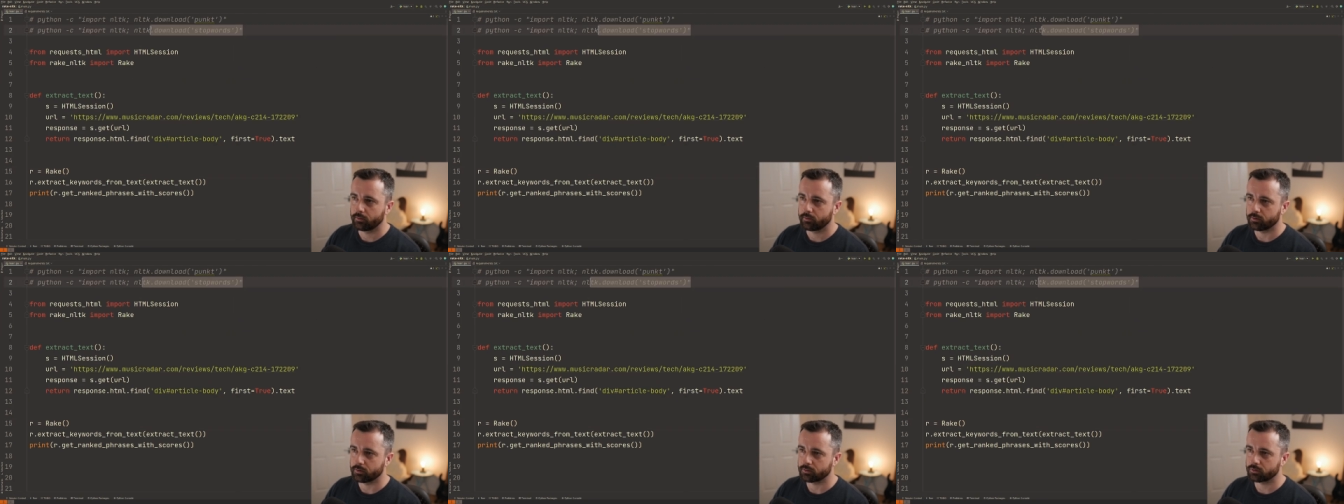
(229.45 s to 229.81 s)

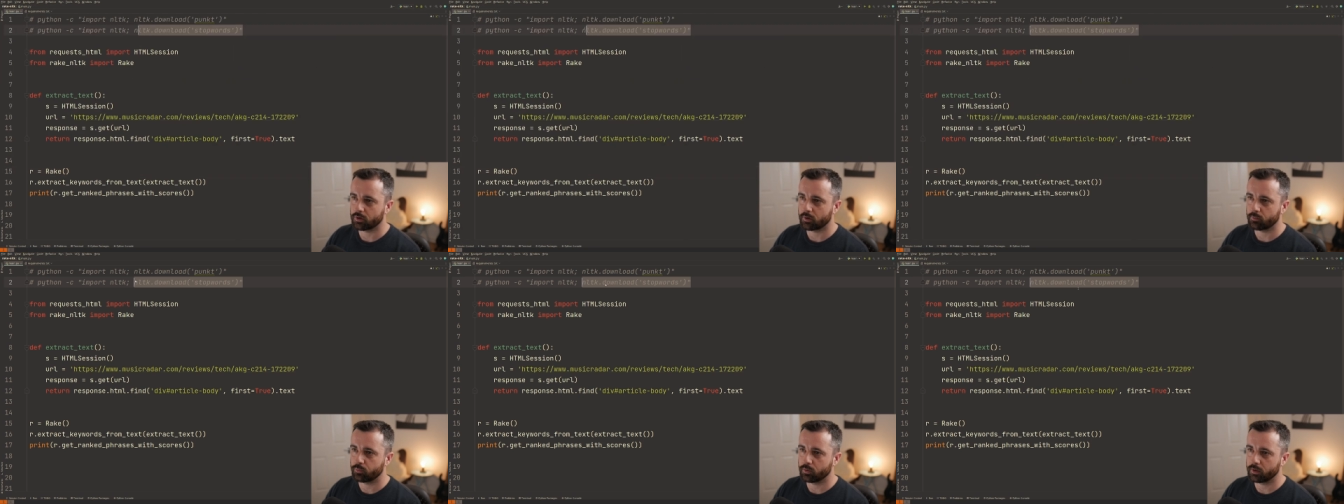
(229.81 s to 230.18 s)
the
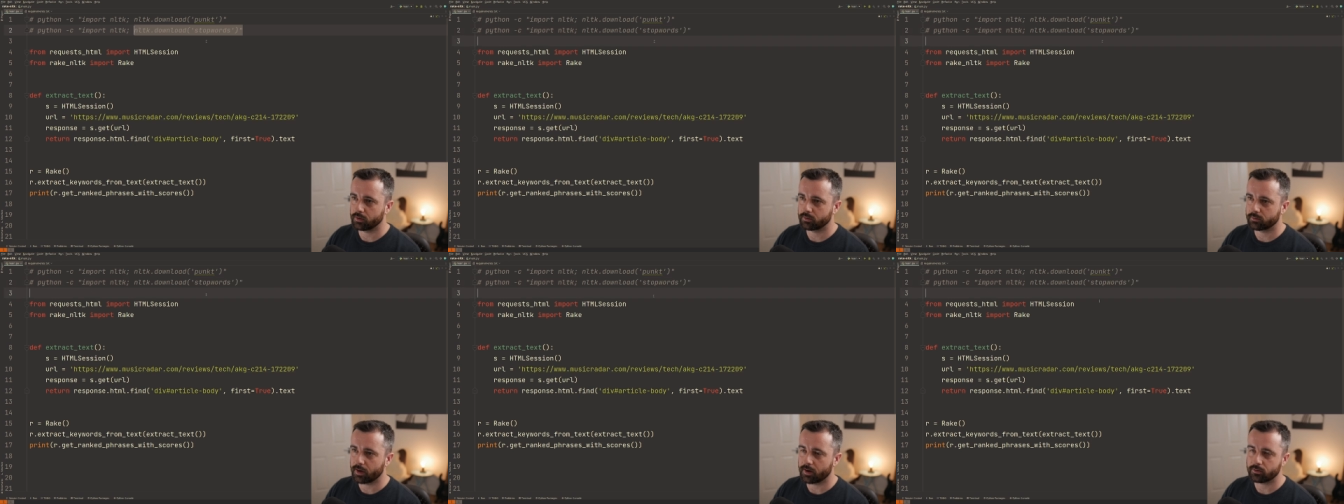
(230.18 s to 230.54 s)
stop
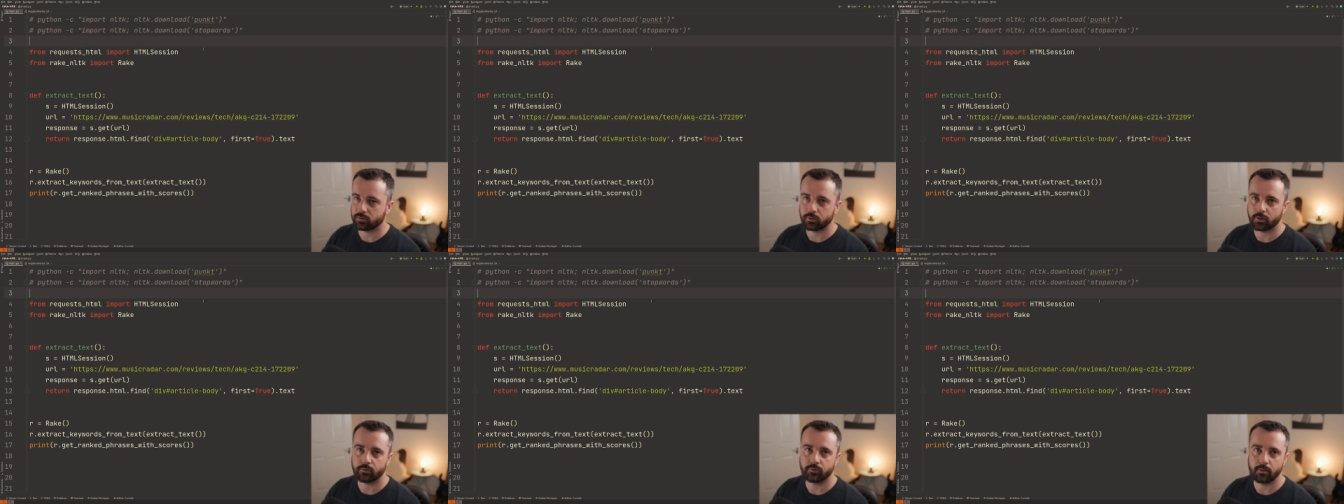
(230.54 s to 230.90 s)
words, that
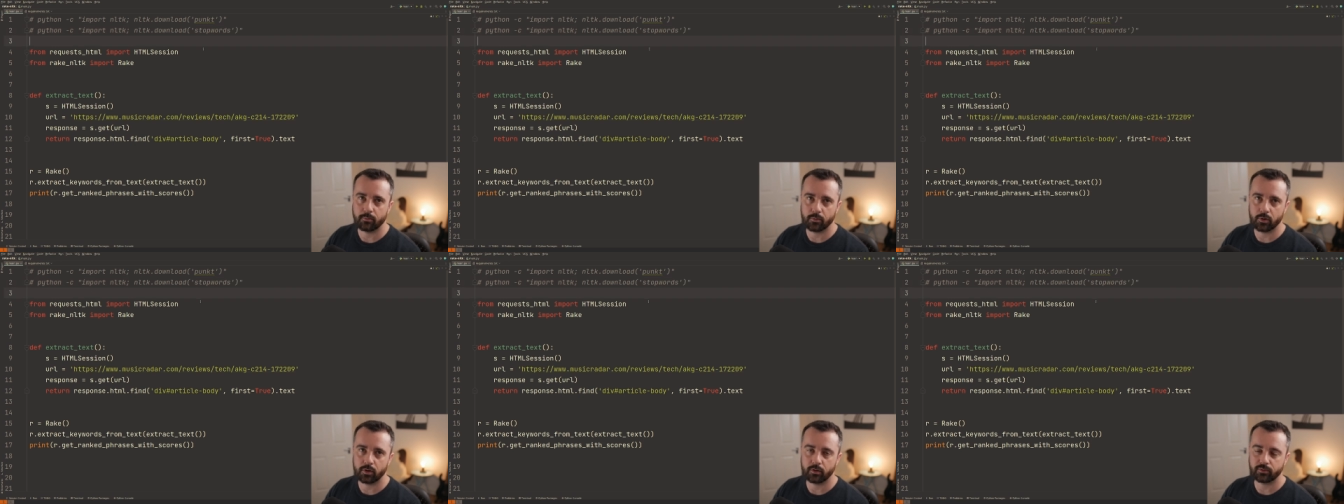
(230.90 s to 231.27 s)
sort of
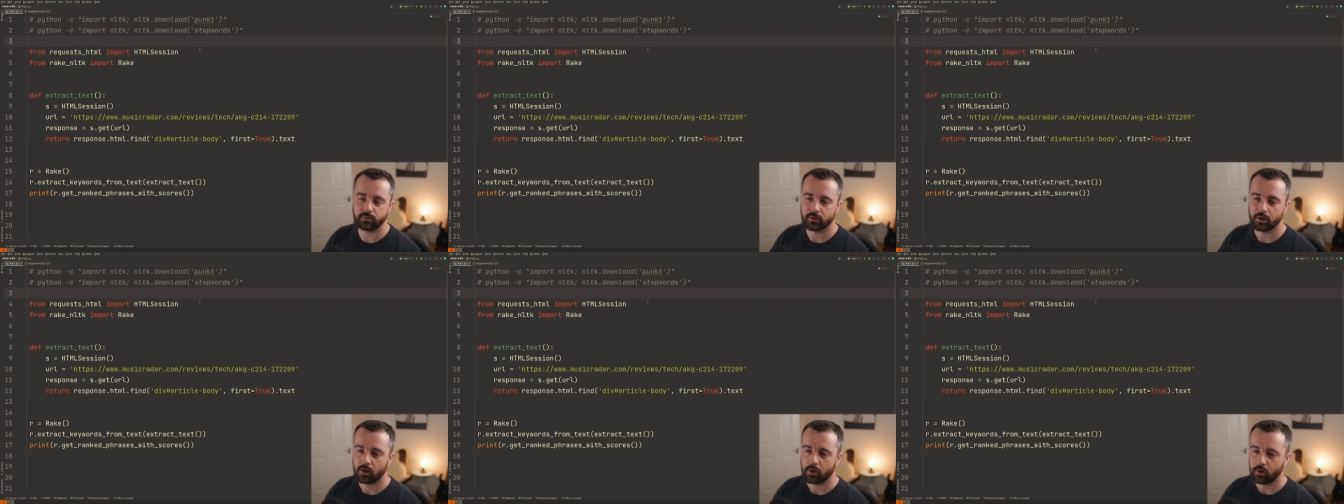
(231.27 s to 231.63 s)

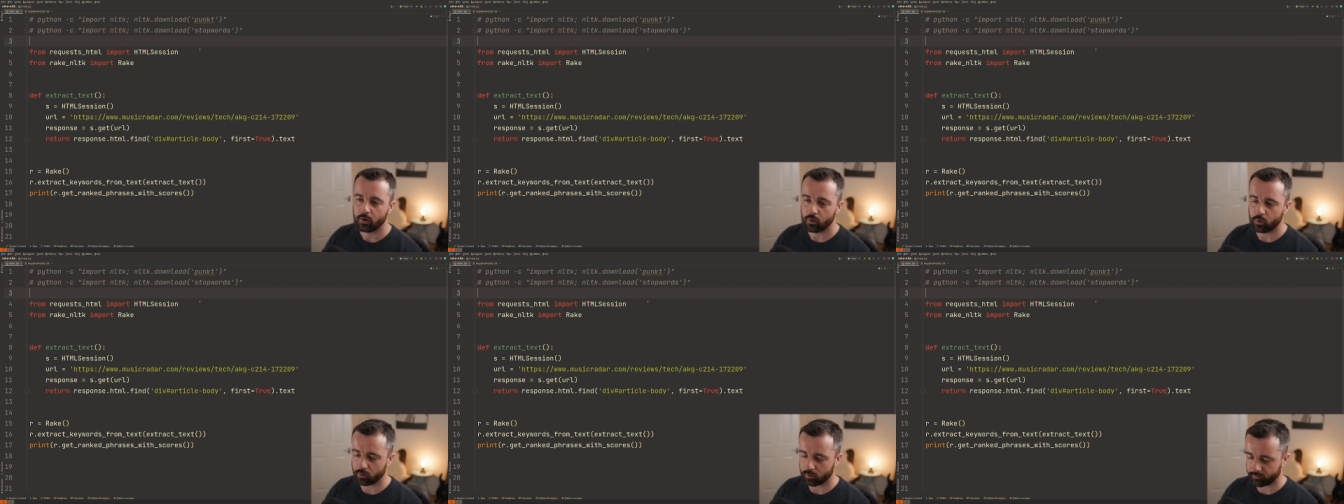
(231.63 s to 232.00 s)
removes
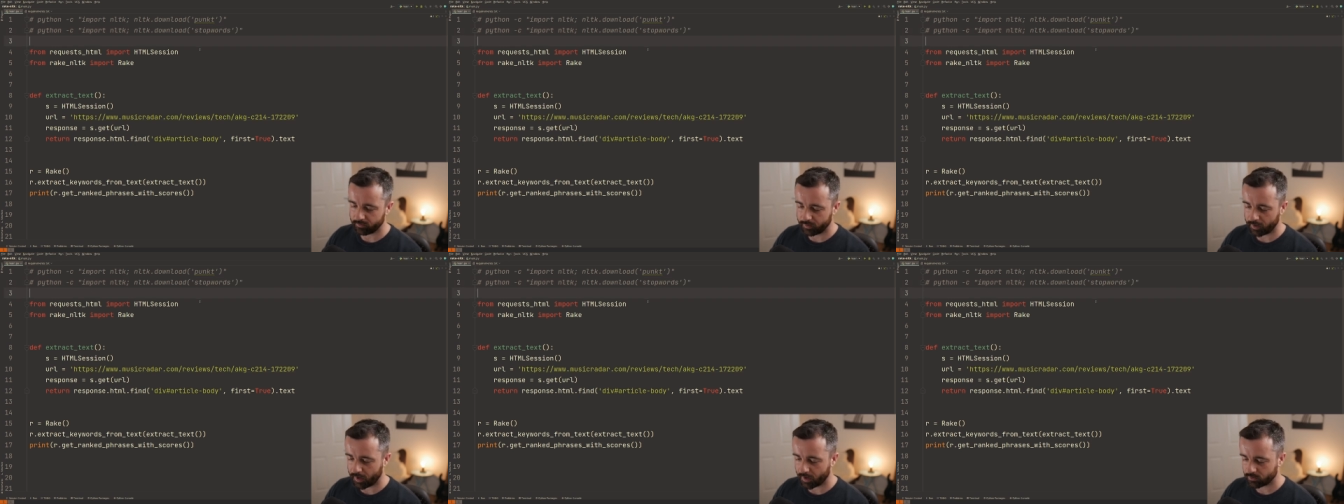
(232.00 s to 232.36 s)
all of
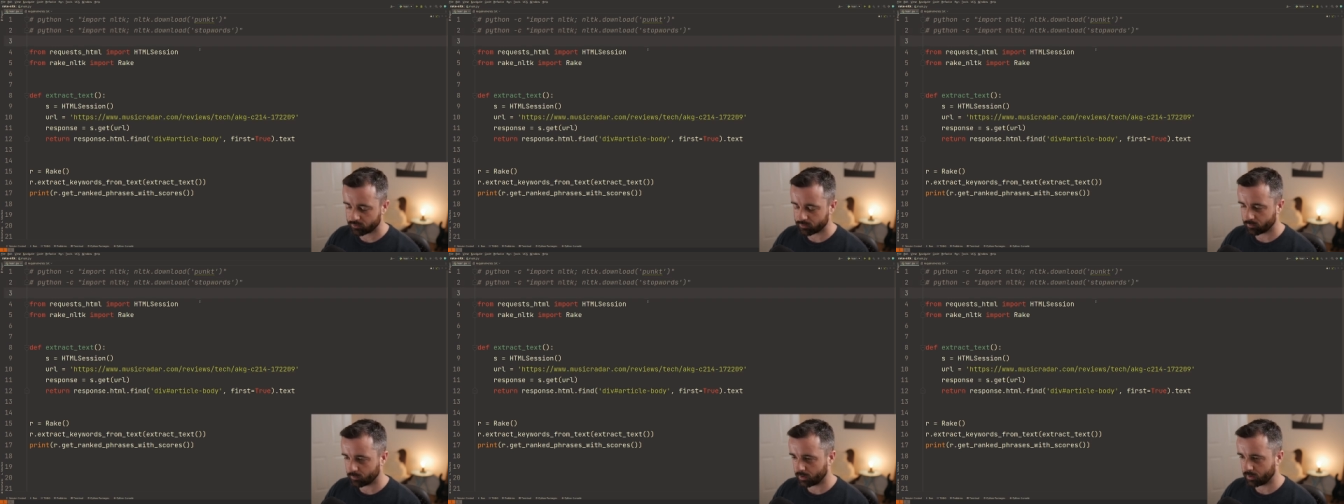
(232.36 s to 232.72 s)
the
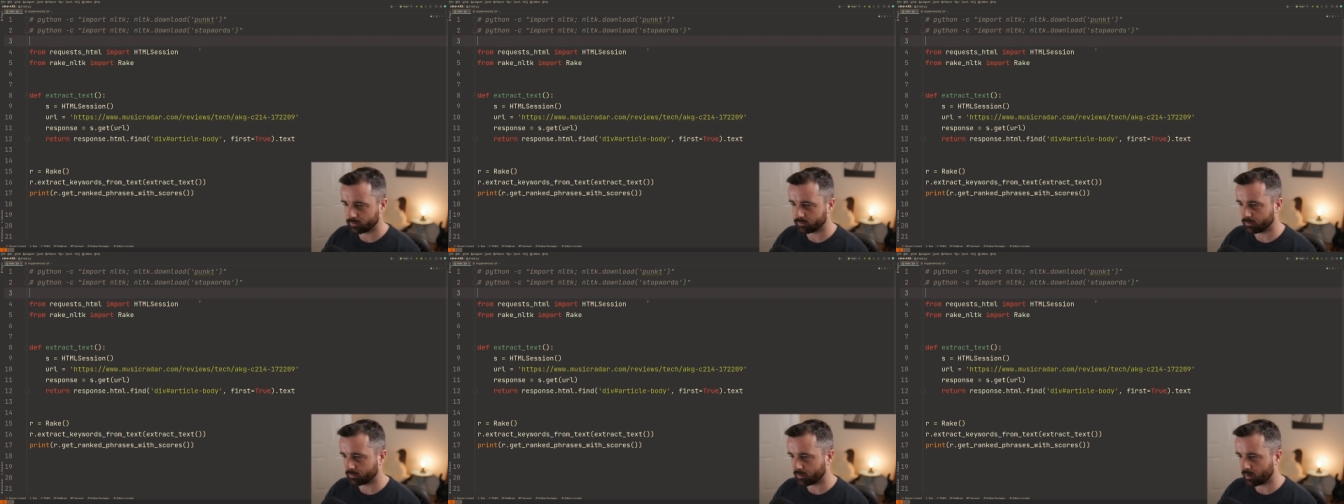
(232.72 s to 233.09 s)
extra
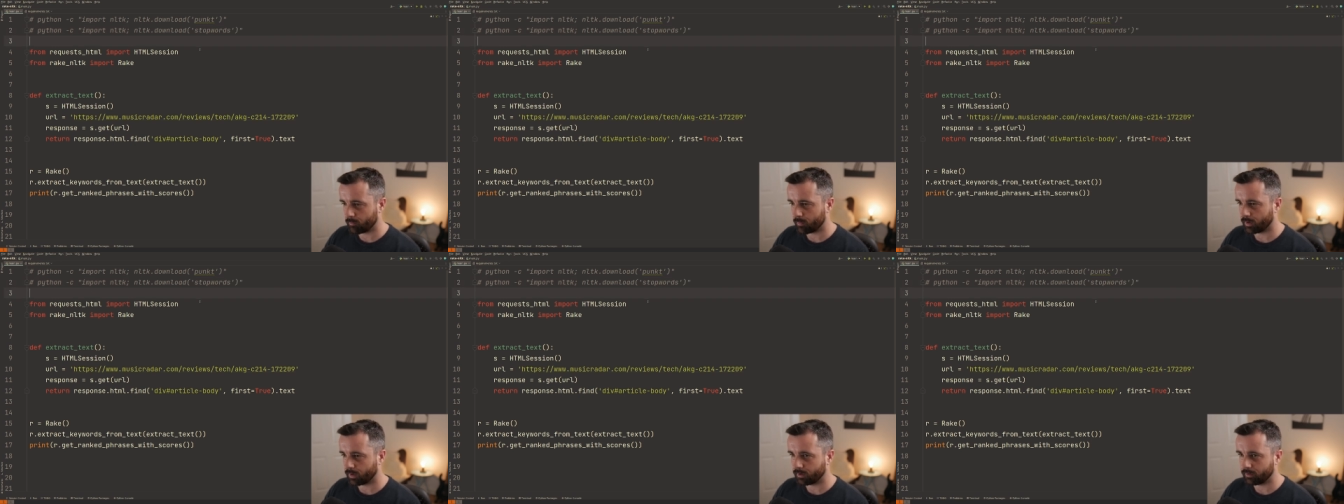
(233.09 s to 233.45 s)
words that don't
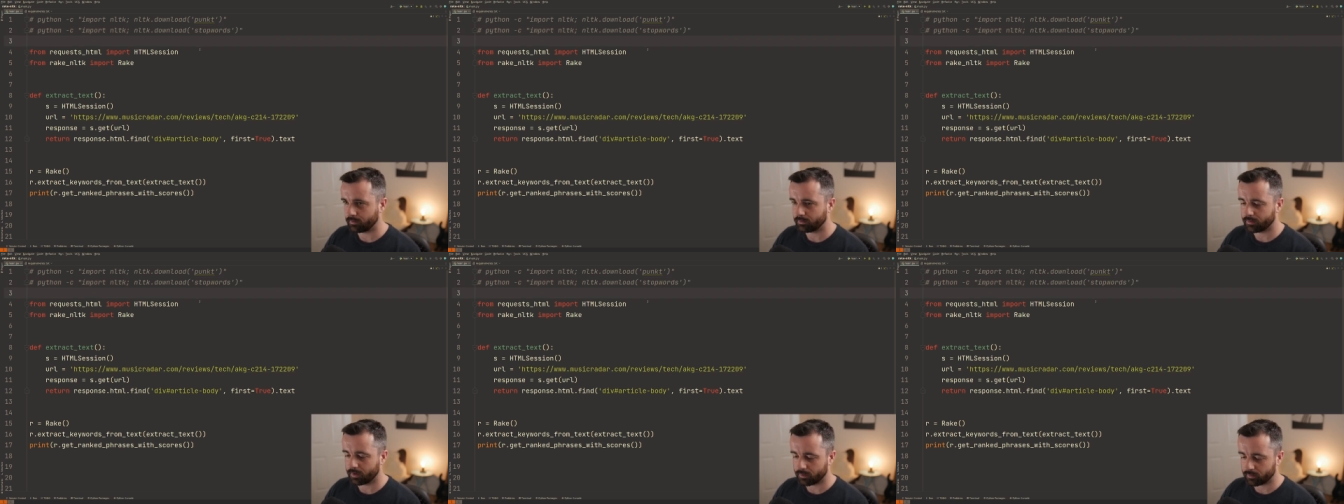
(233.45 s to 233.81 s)
make any
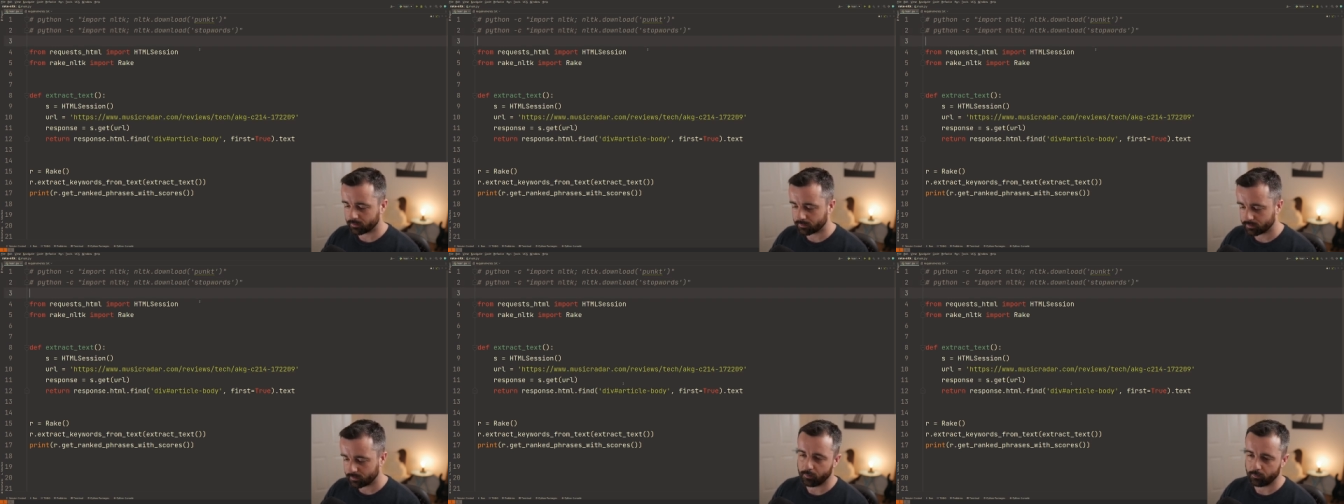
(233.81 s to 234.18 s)

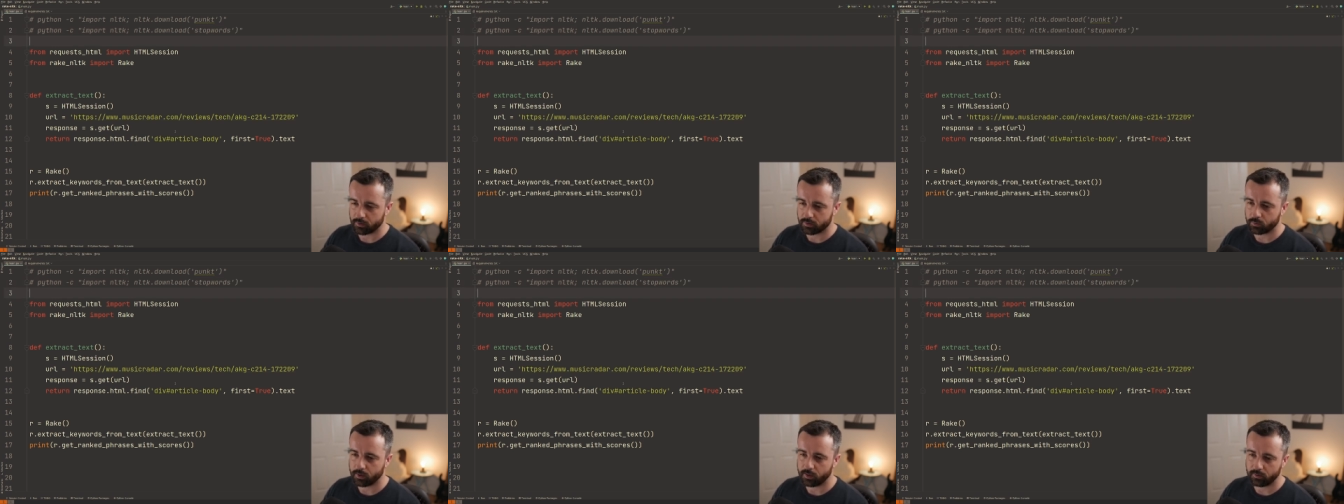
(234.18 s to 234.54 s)
sense in
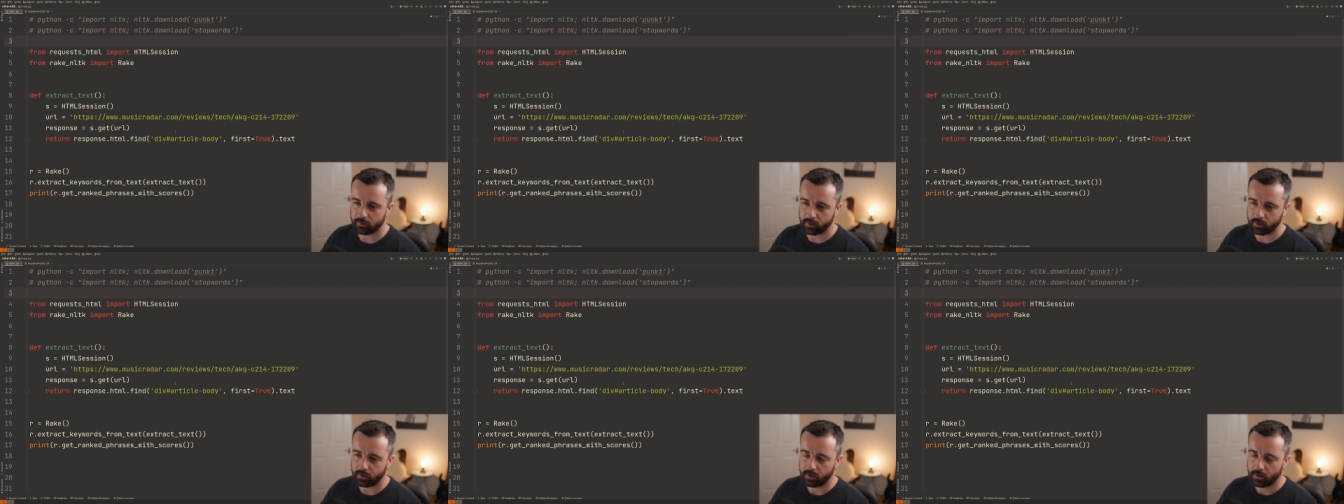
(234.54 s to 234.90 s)
between
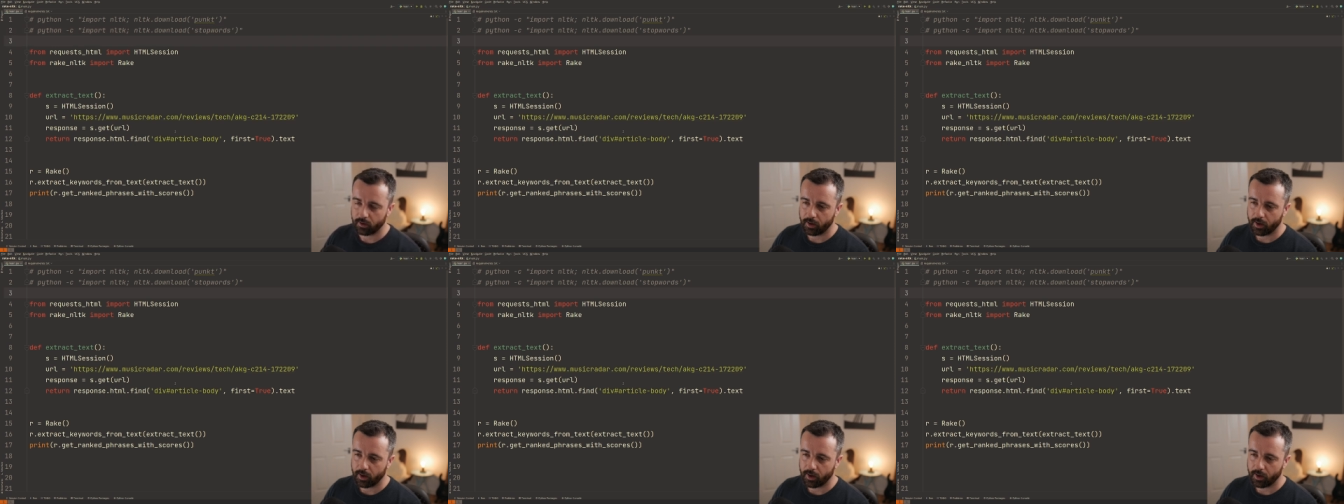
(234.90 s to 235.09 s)
the